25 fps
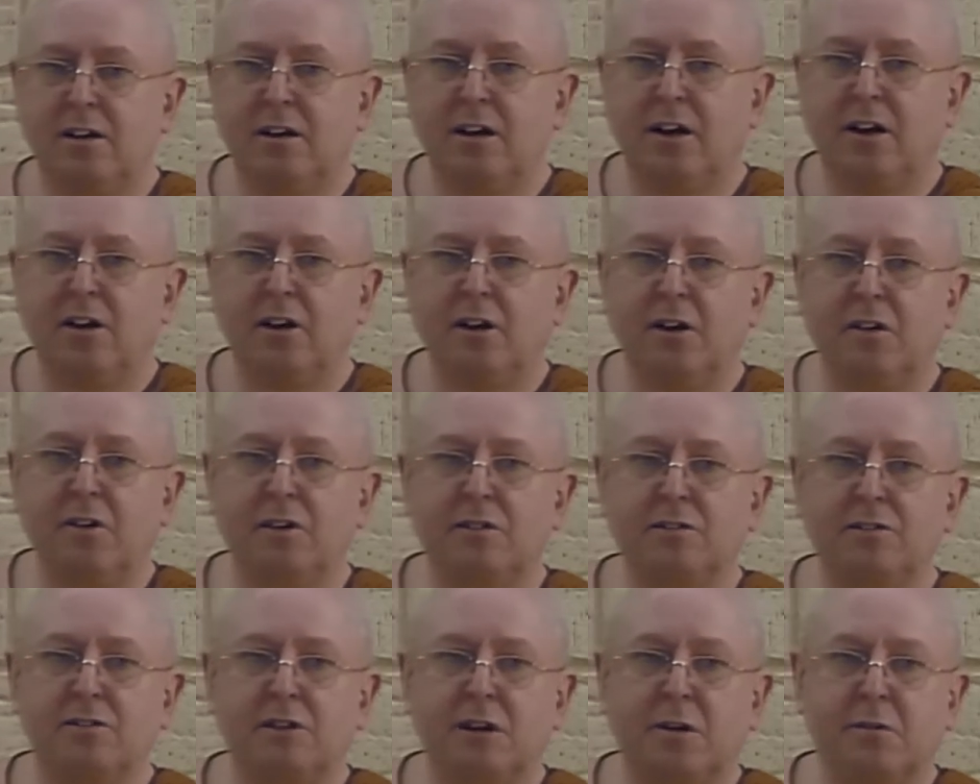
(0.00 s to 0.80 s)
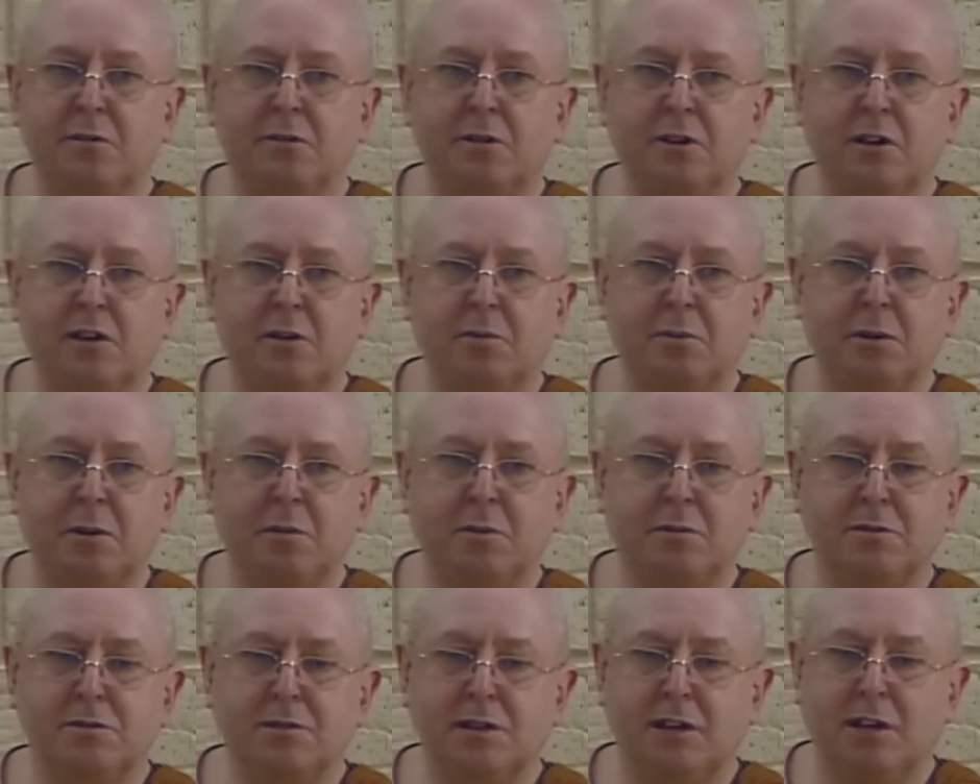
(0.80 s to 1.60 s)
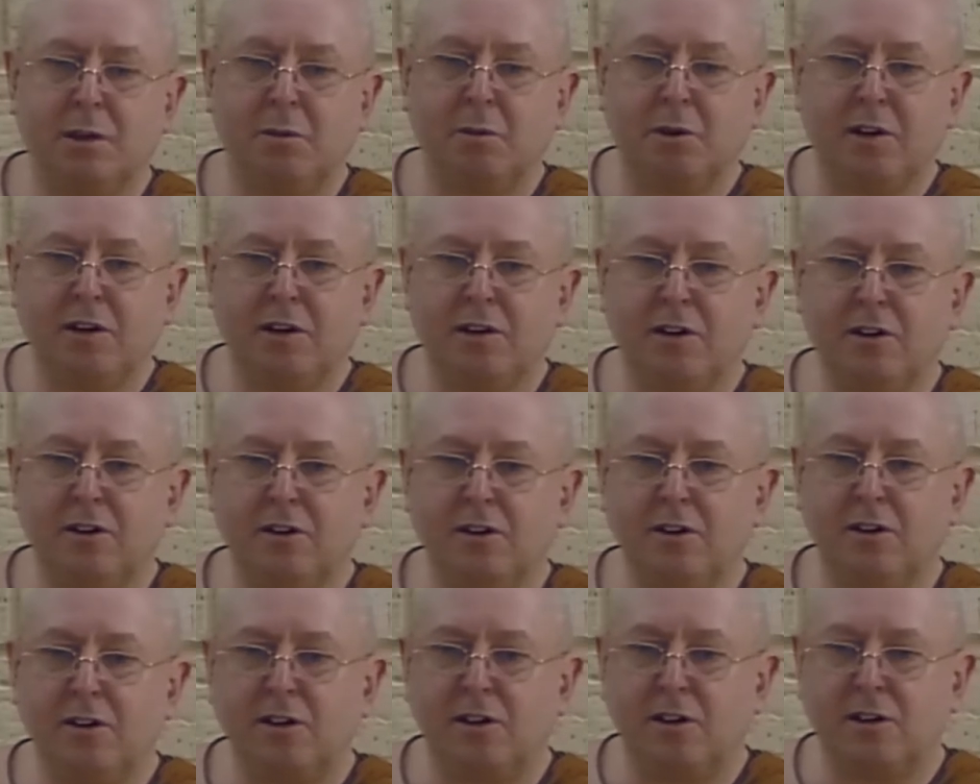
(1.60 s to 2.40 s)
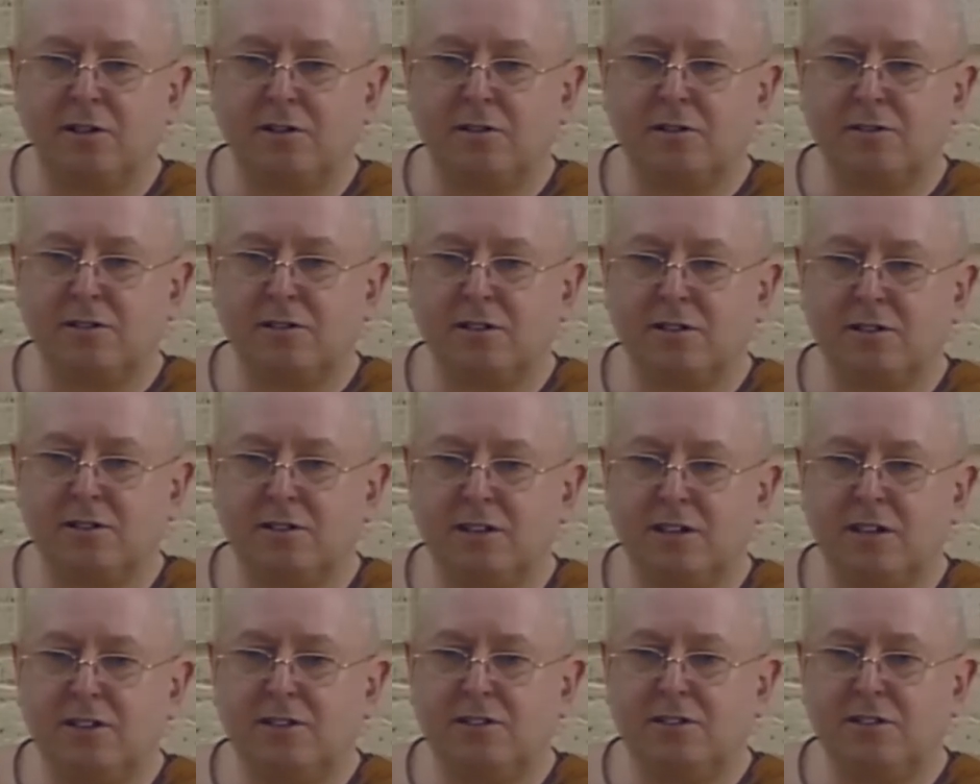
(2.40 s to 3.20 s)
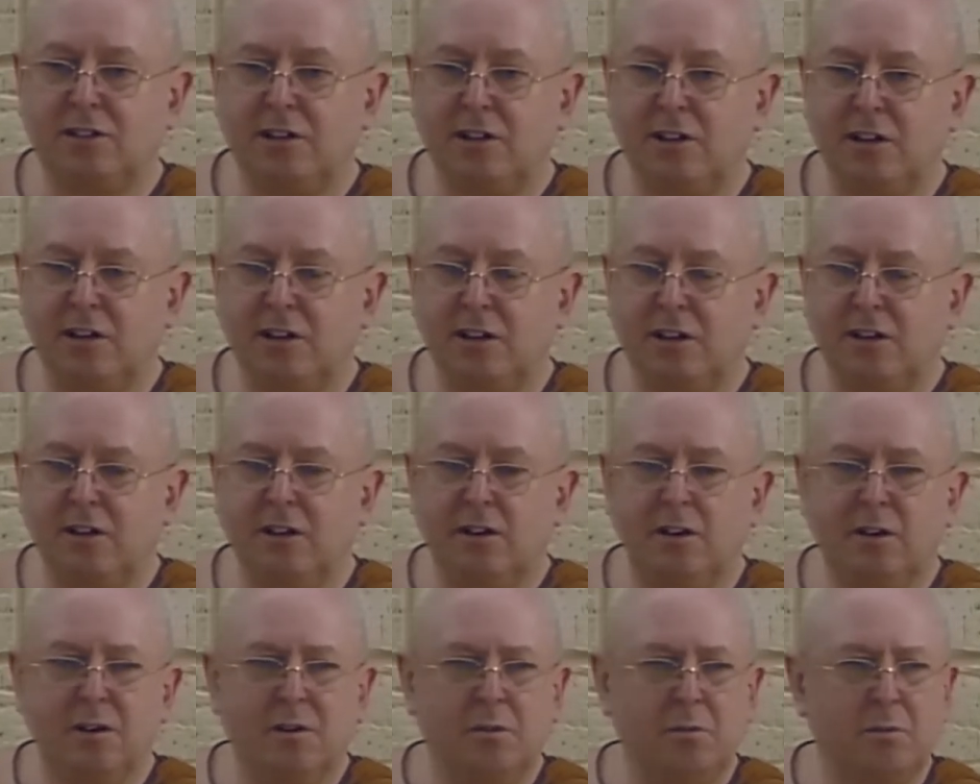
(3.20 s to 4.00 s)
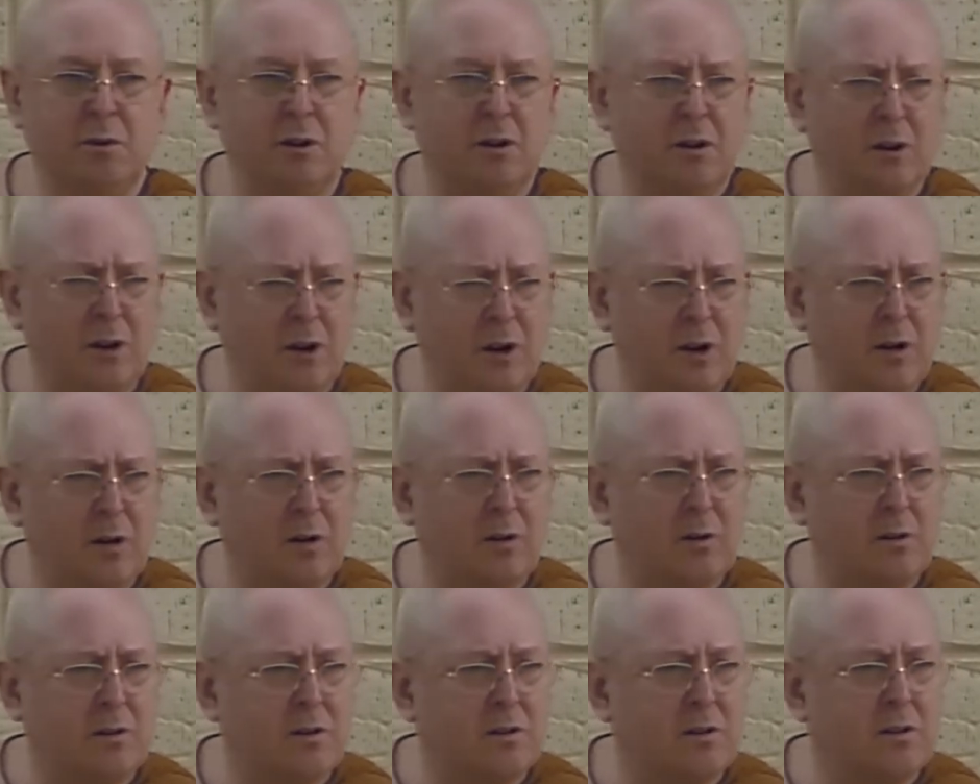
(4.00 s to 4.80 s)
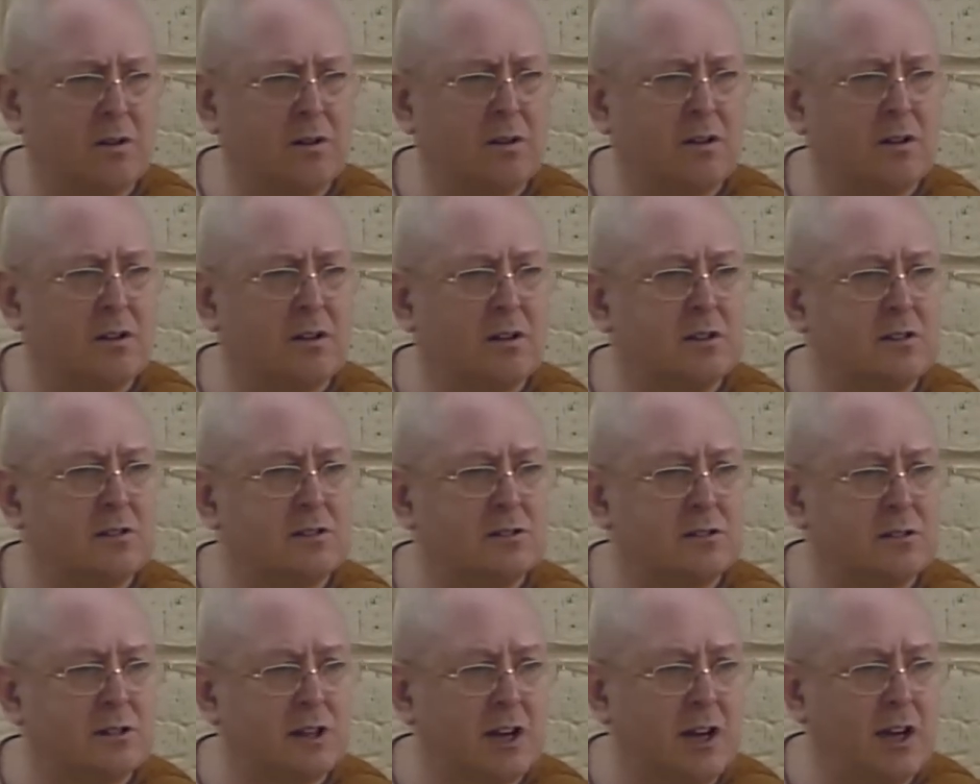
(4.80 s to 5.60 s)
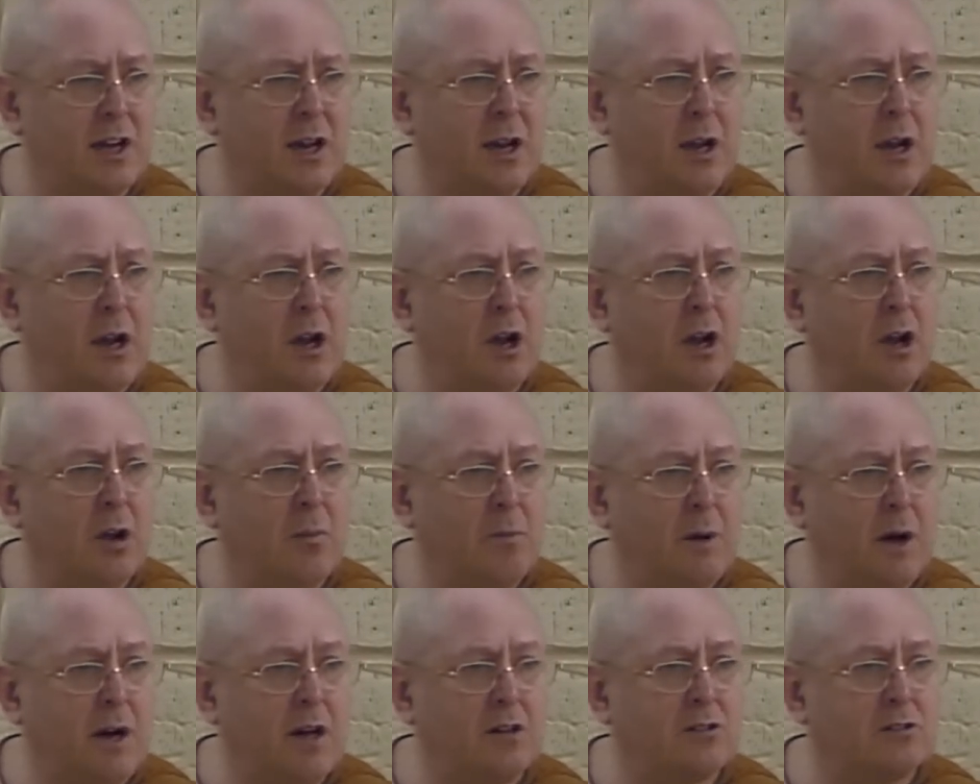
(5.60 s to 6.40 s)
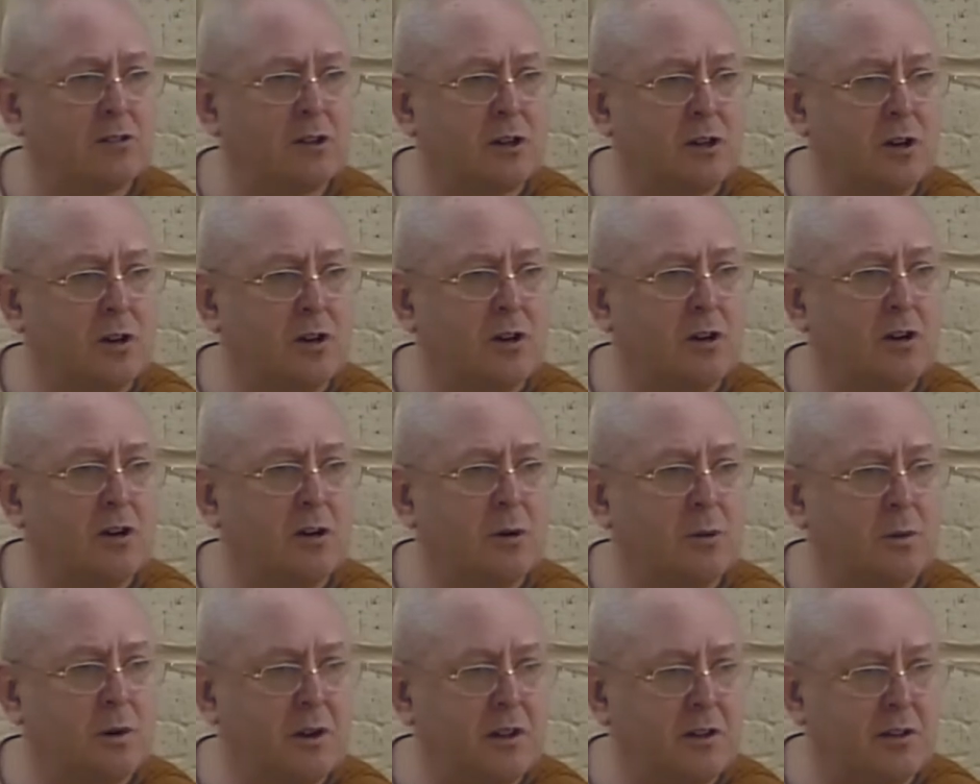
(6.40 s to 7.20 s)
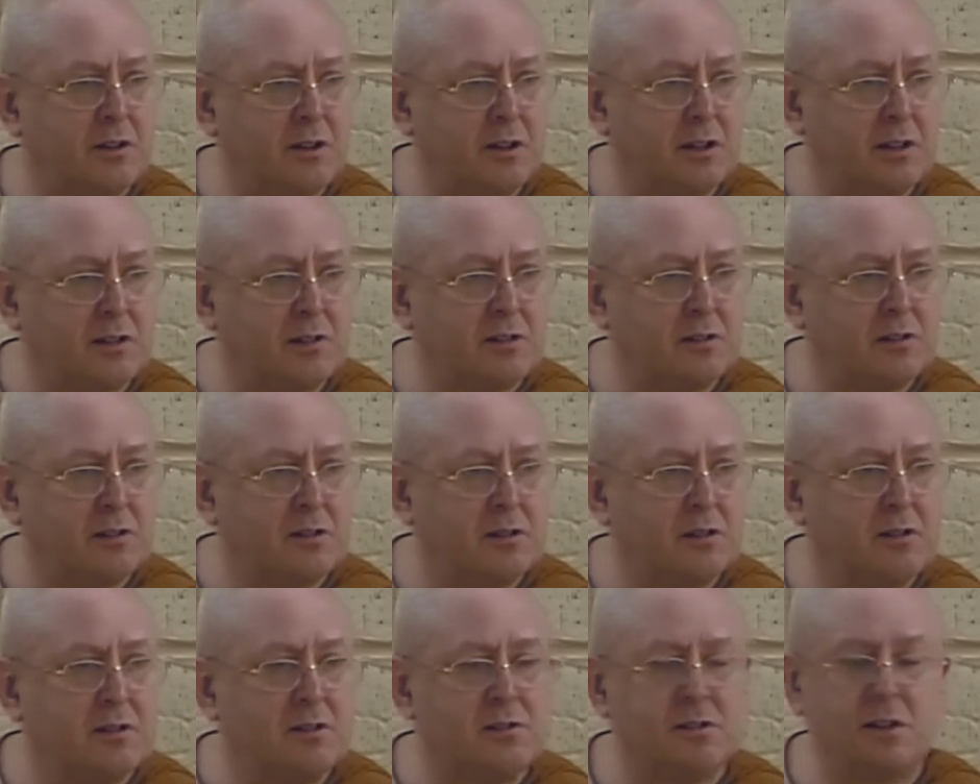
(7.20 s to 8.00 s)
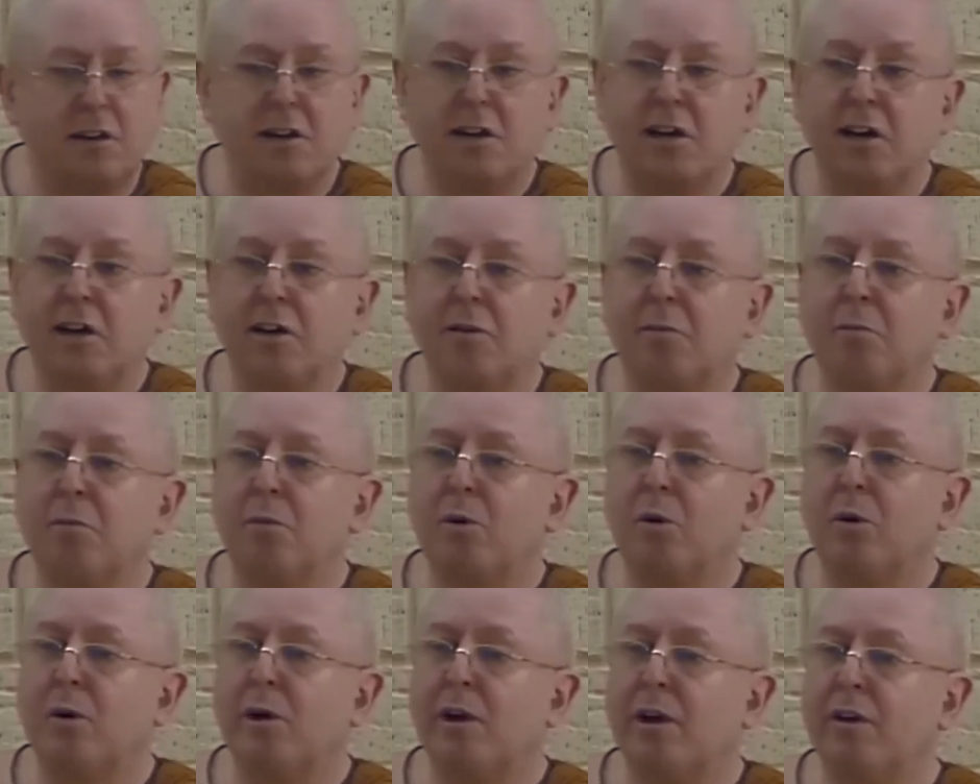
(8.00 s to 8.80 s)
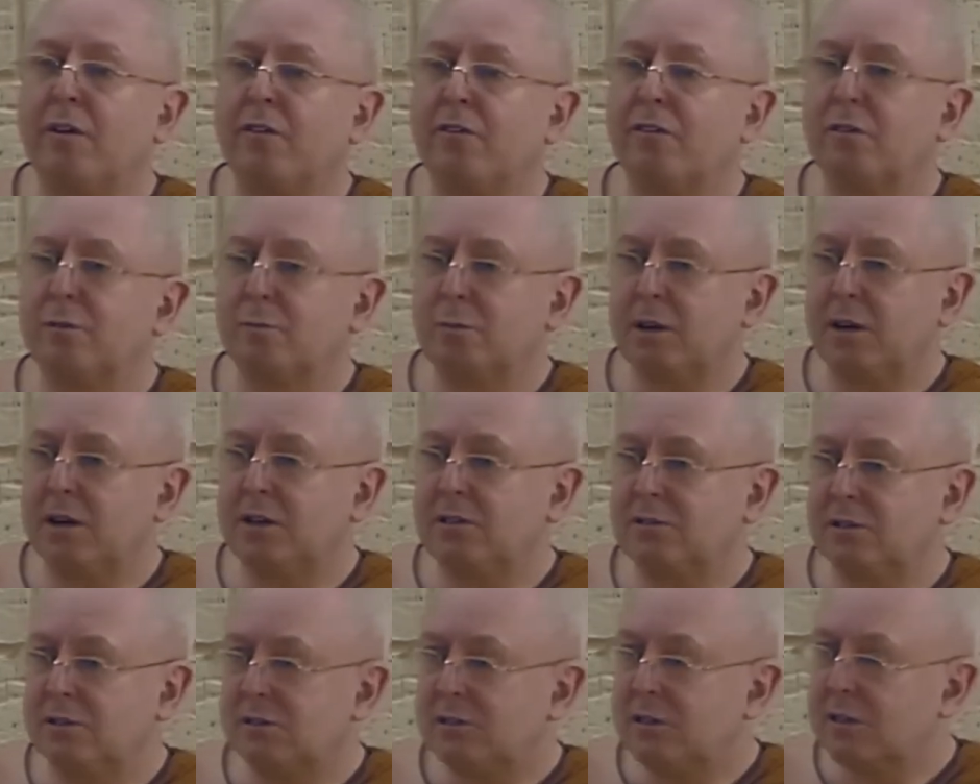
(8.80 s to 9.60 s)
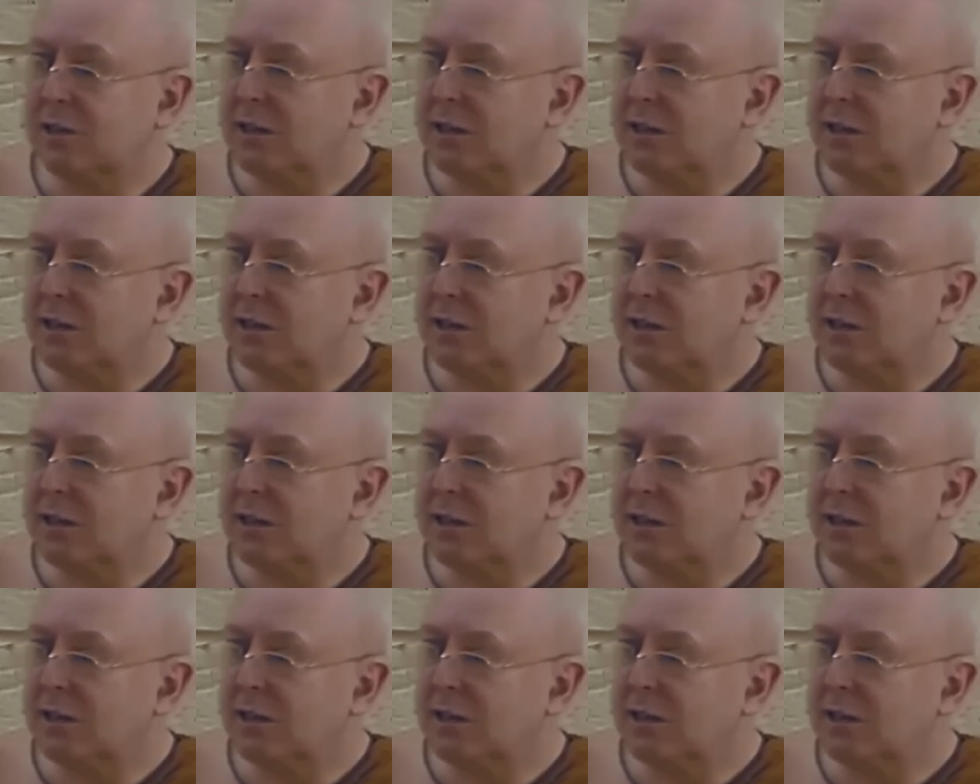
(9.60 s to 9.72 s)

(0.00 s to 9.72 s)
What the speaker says: I know that sometimes people say, well, it hurts, it's itchy. But no, stay much longer with it to get more information, to